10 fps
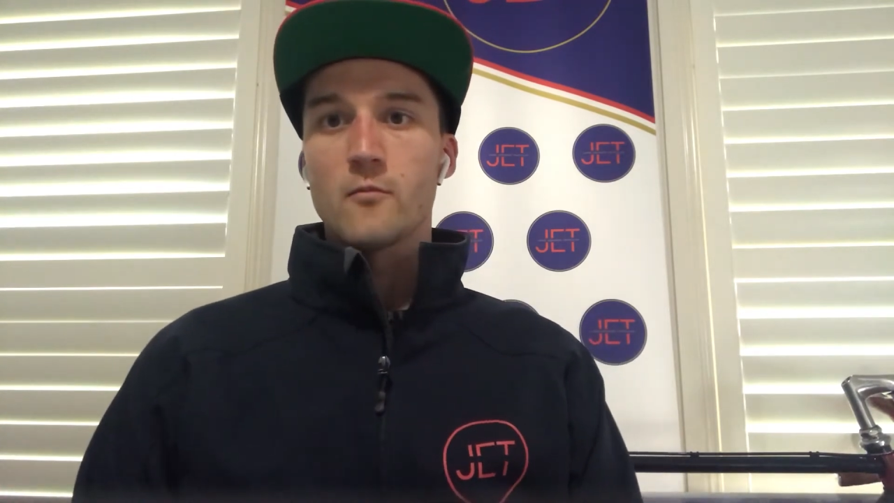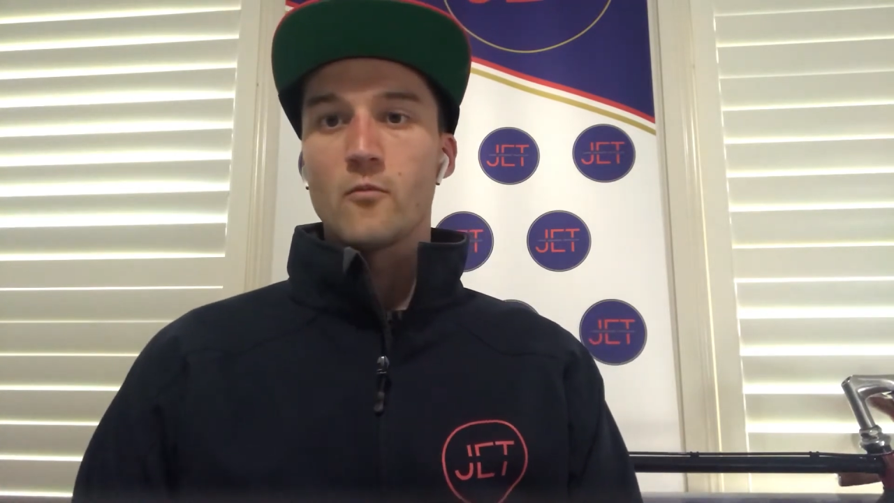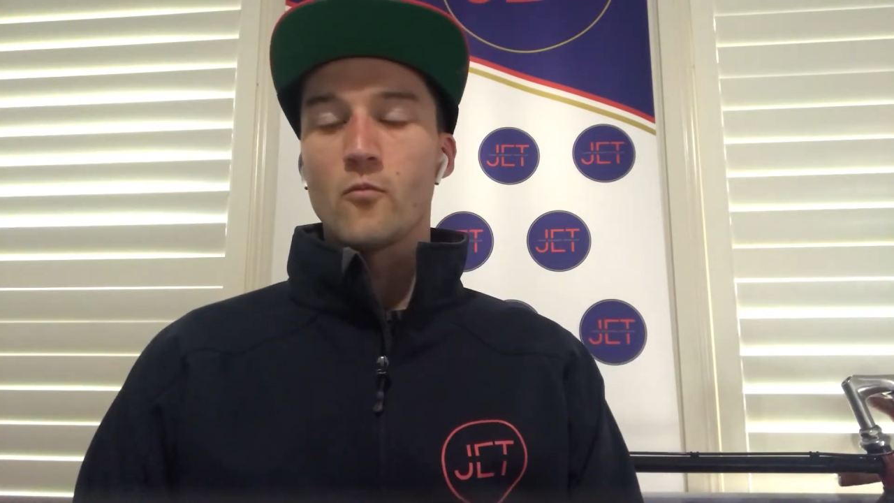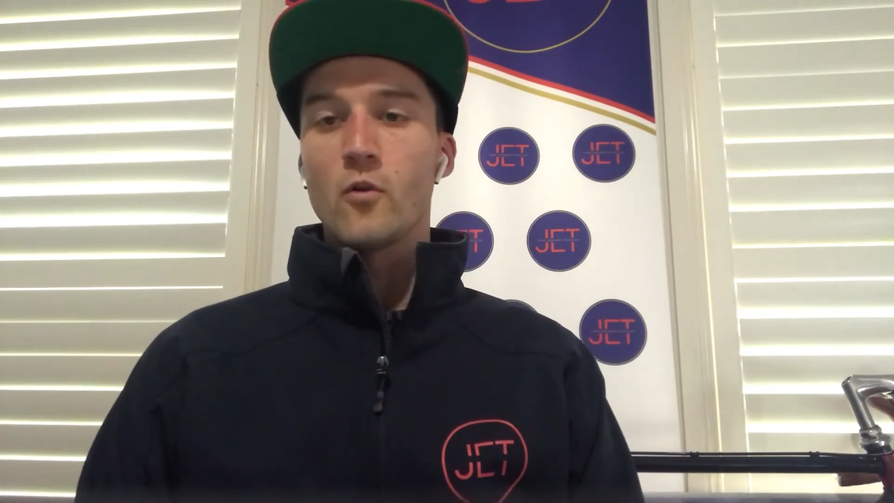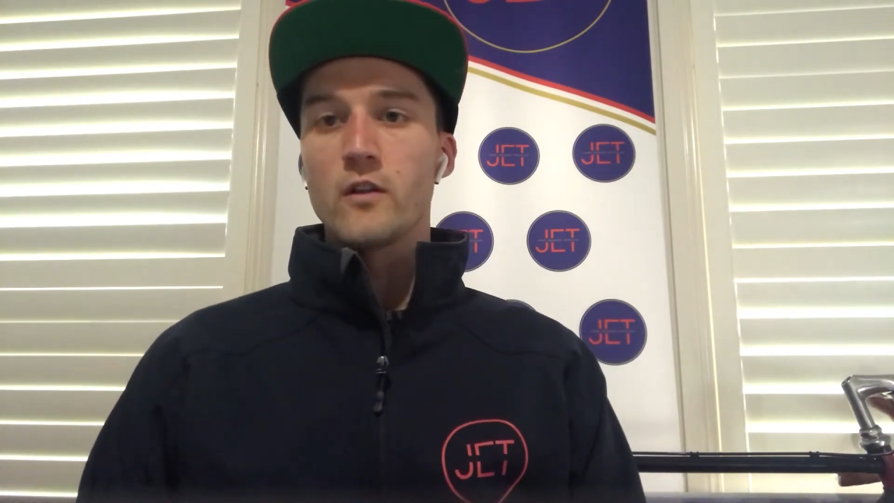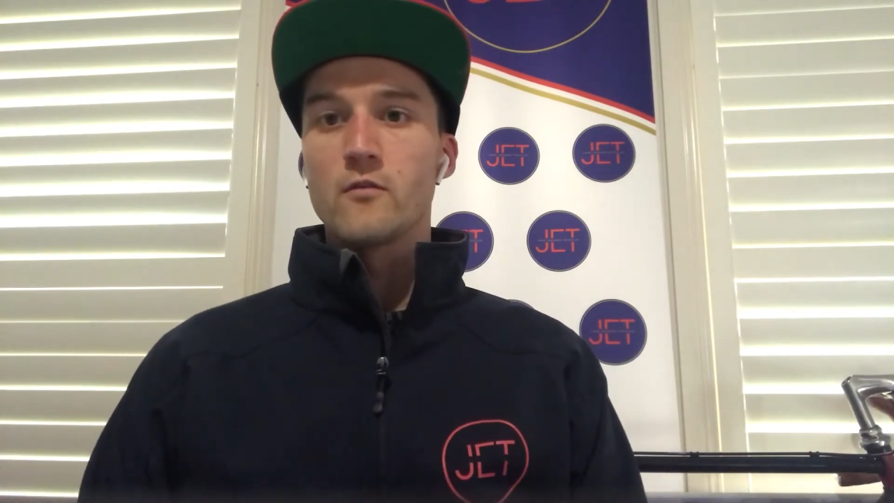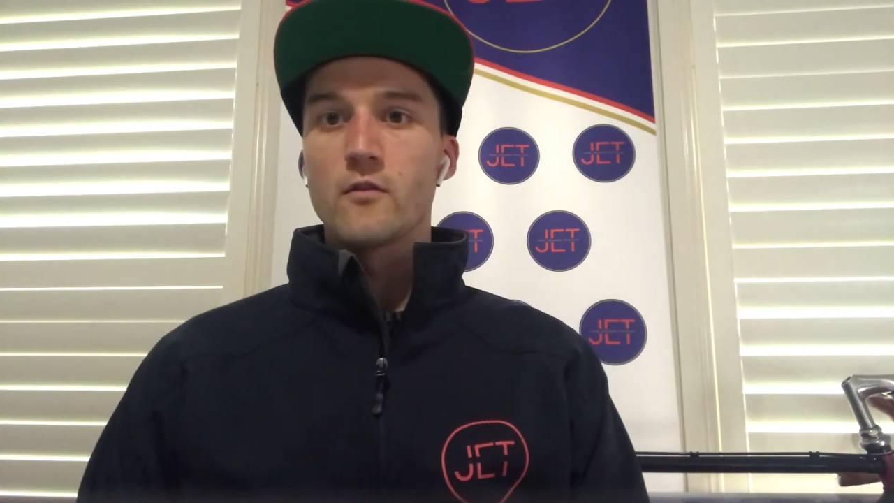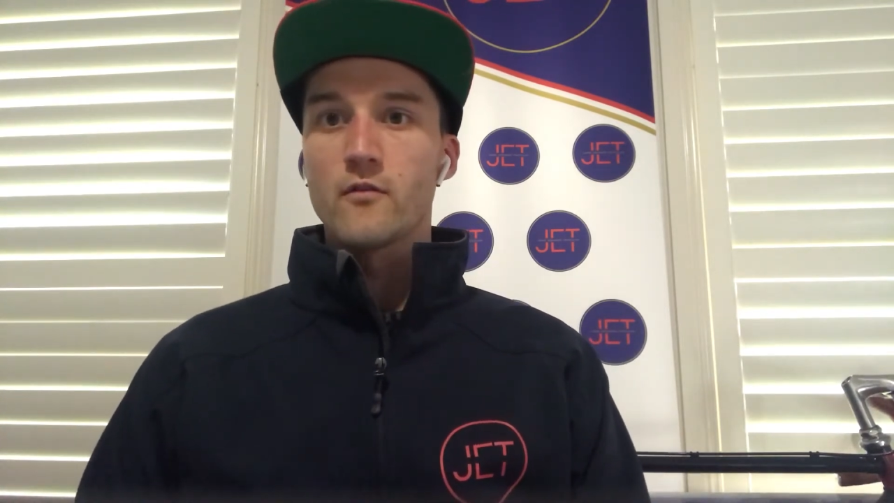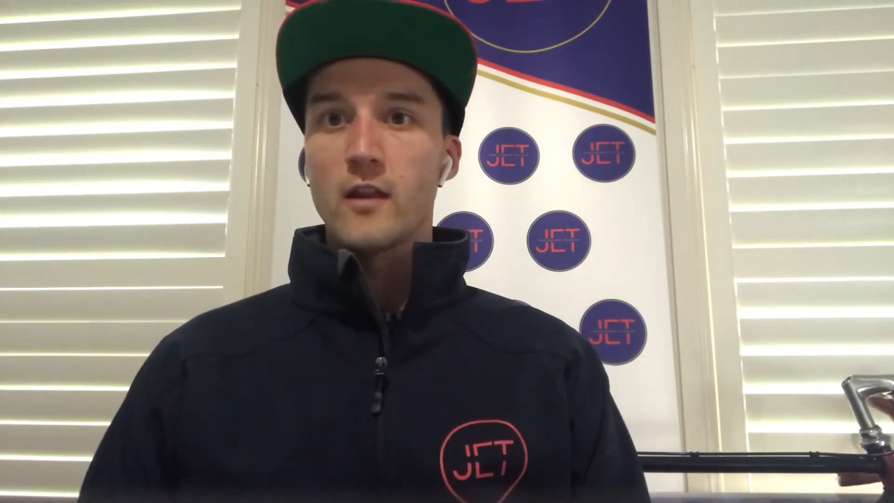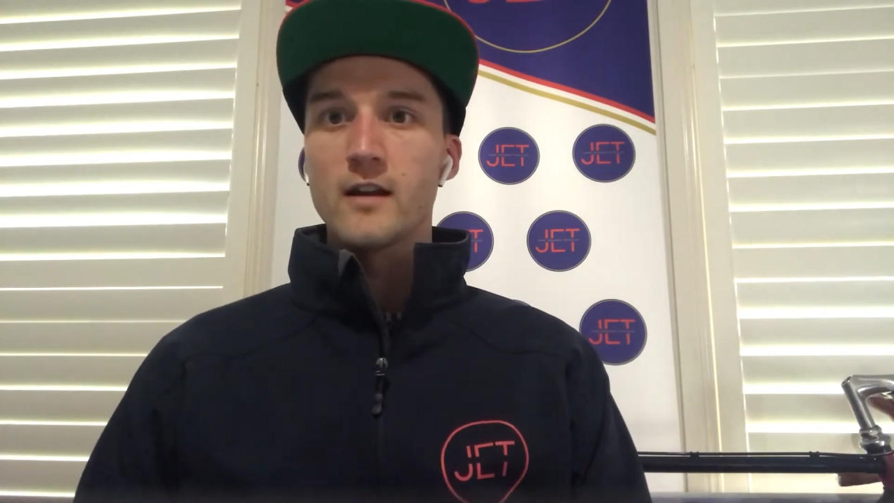what you
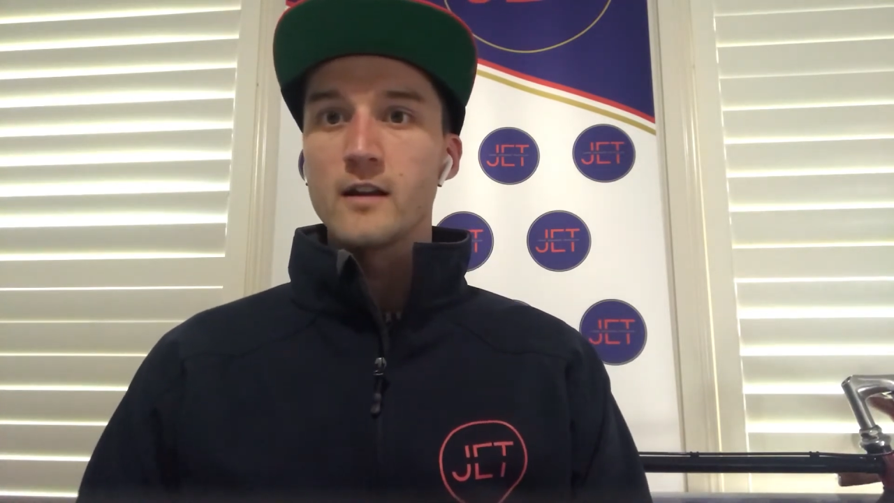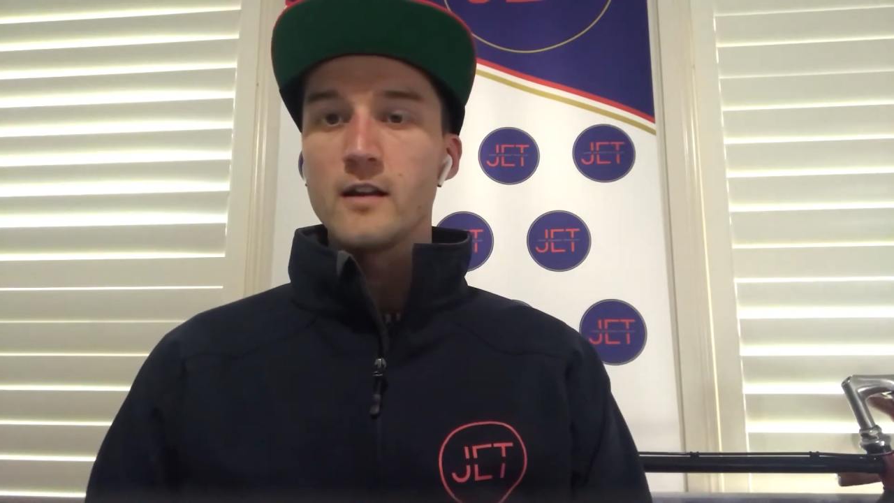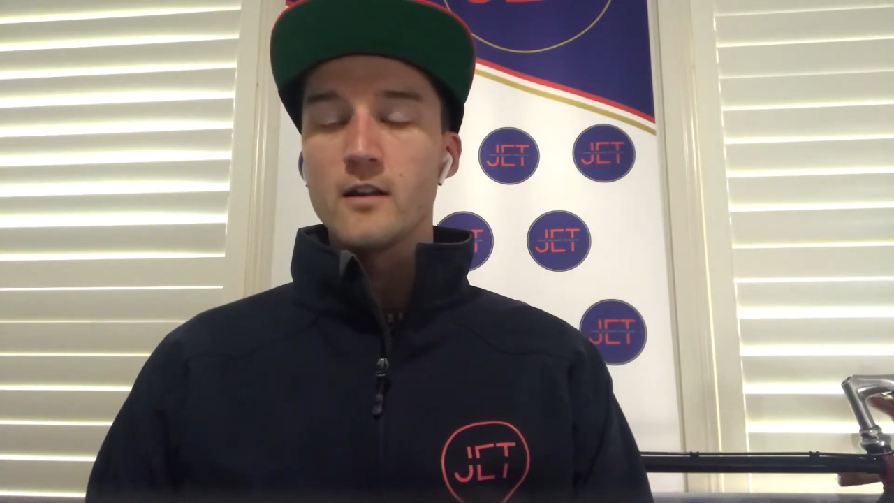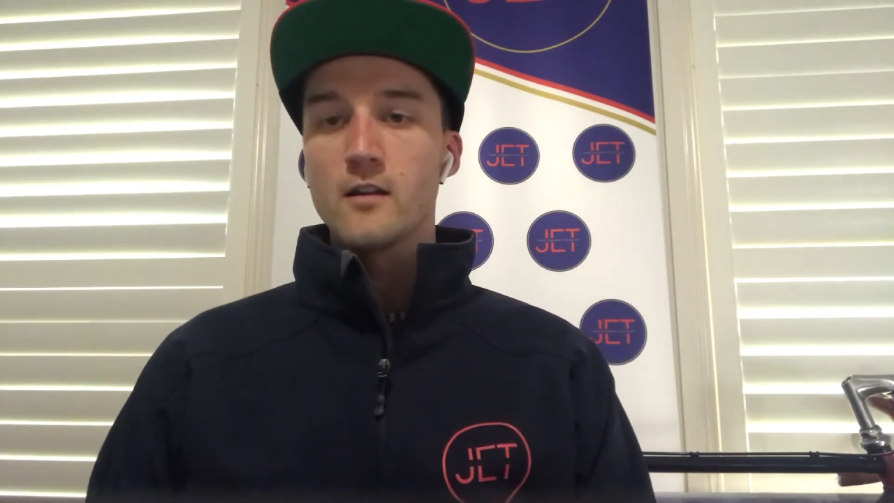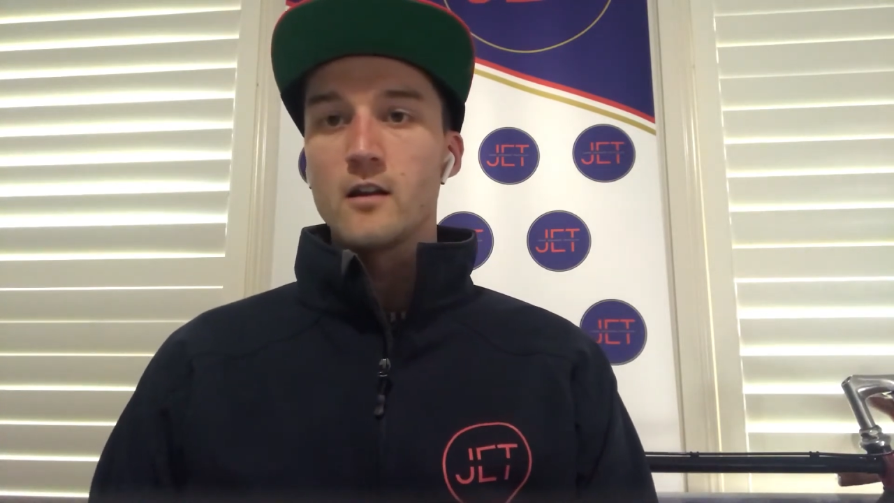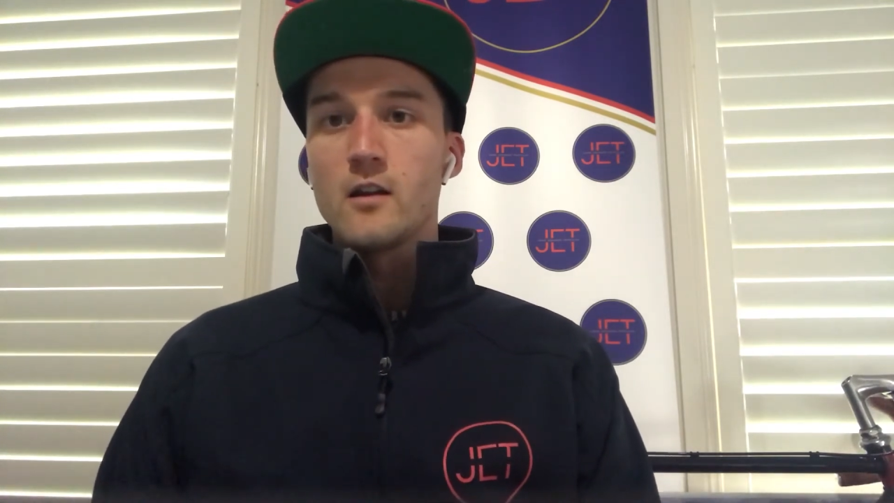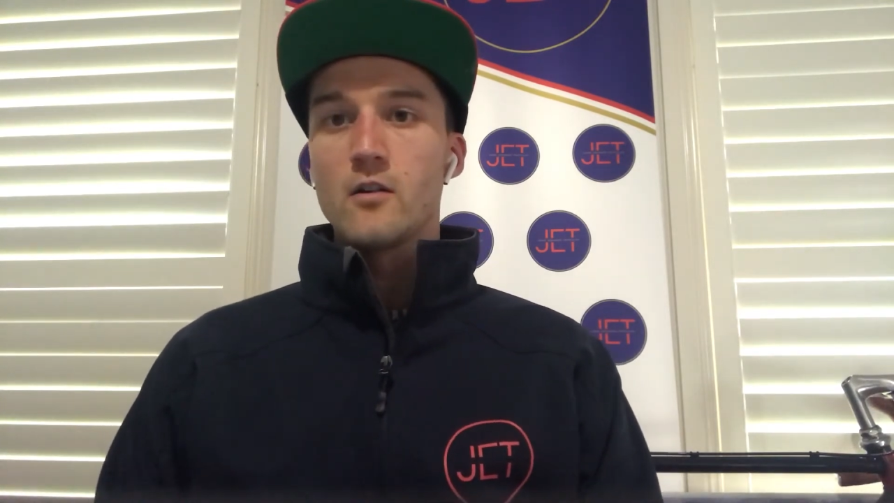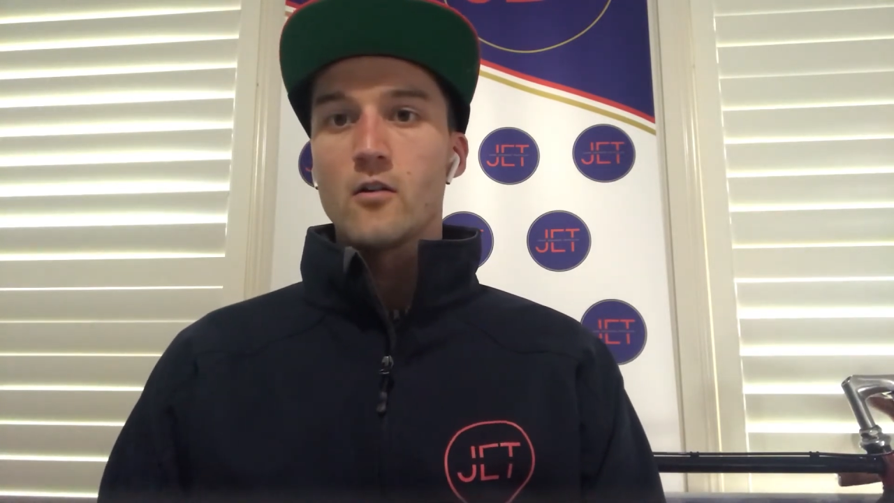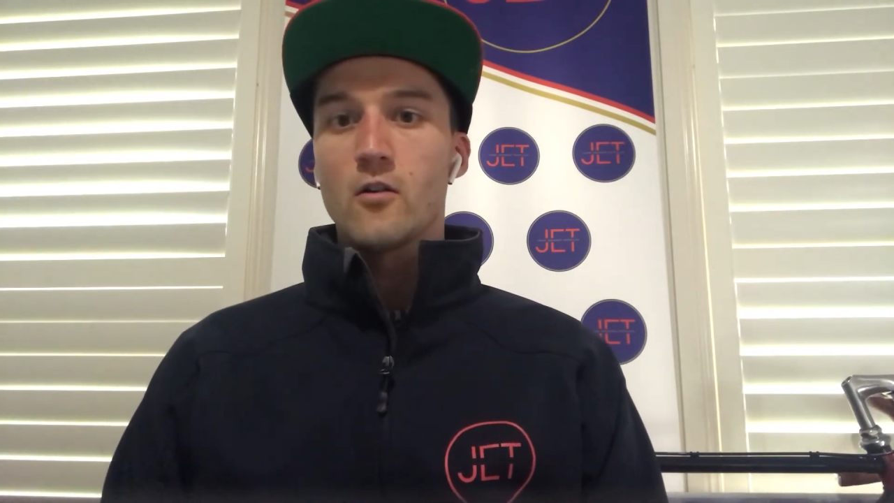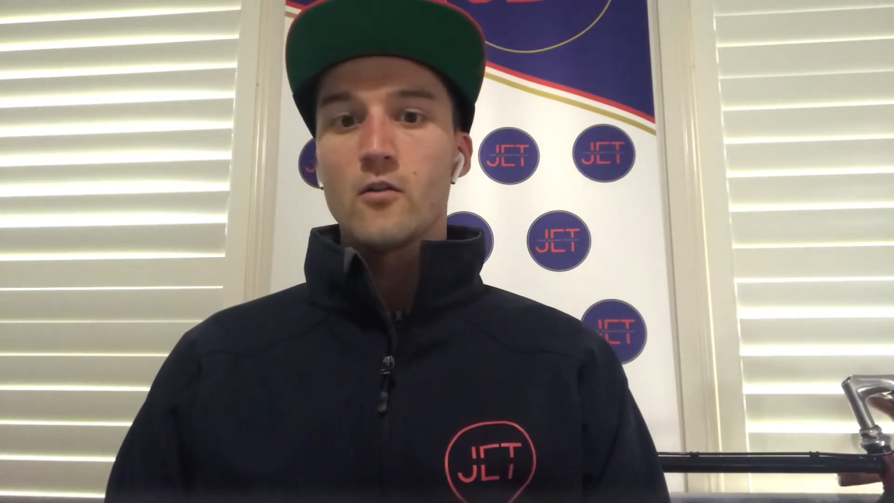reflected
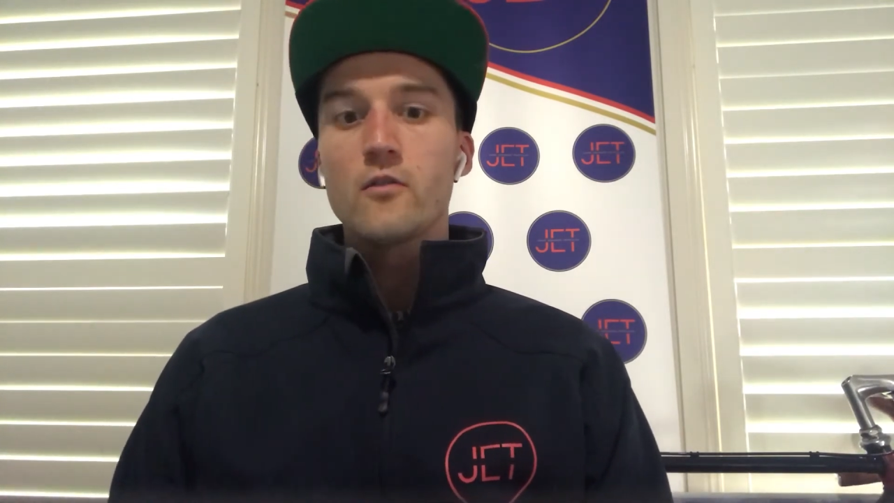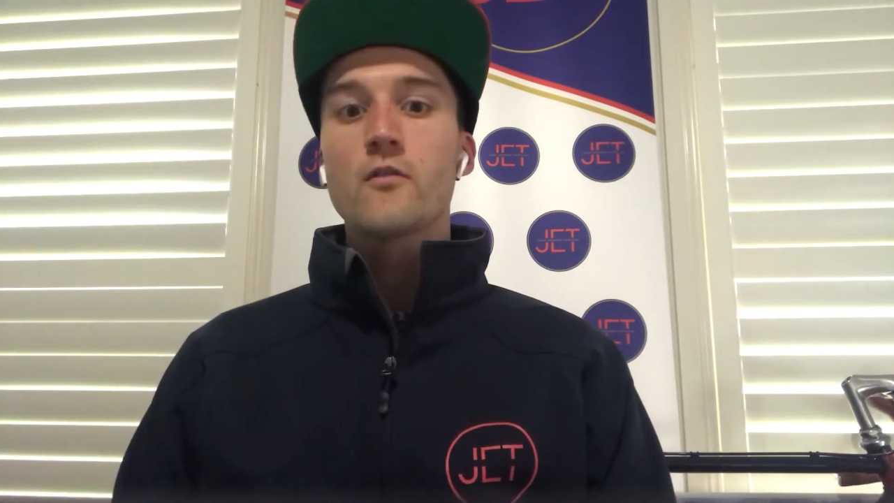on